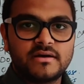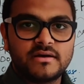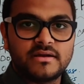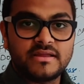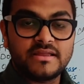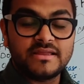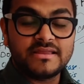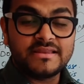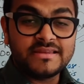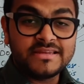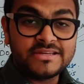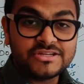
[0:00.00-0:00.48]

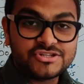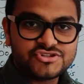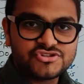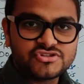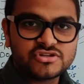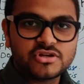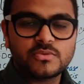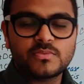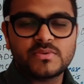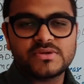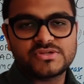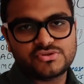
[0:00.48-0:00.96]

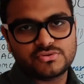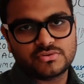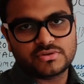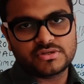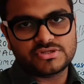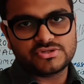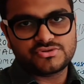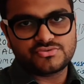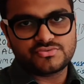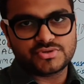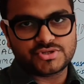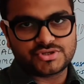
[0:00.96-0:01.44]
initial
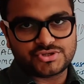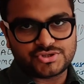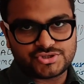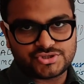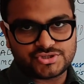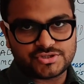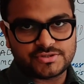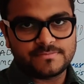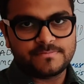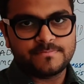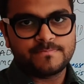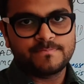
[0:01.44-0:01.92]

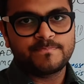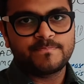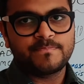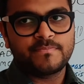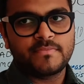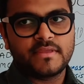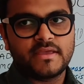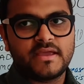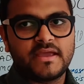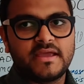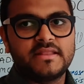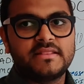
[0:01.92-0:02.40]
vasoconstriction
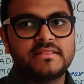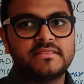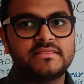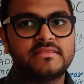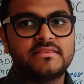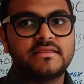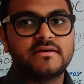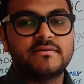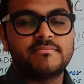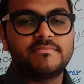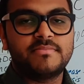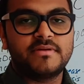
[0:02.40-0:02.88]
in
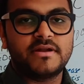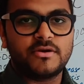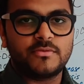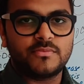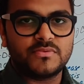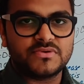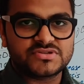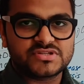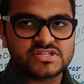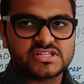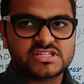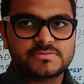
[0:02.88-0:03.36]
the blood
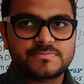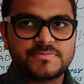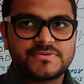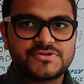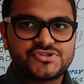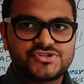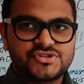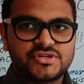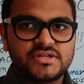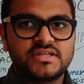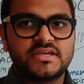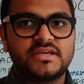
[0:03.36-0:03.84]
vessels,
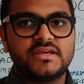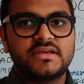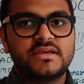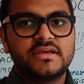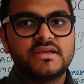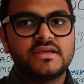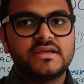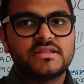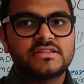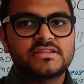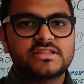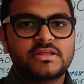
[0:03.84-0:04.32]
especially
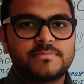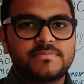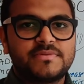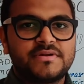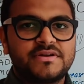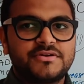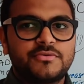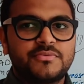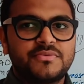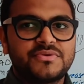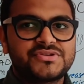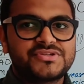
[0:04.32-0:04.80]
the
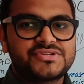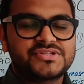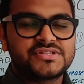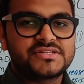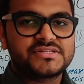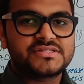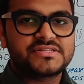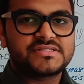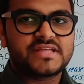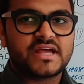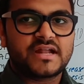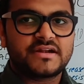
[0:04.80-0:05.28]
blood
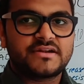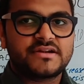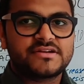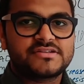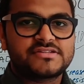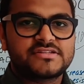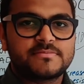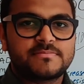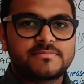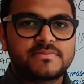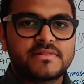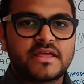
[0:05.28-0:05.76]
vessels that are
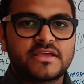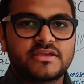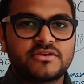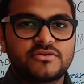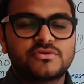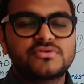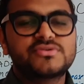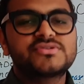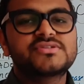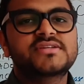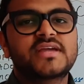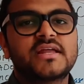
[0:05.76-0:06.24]
supplying
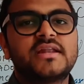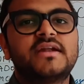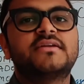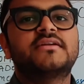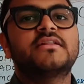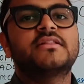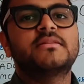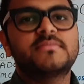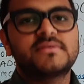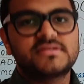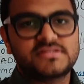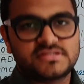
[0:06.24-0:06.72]
your
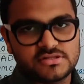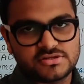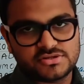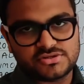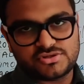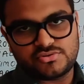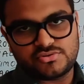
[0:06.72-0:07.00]
skeletal muscles.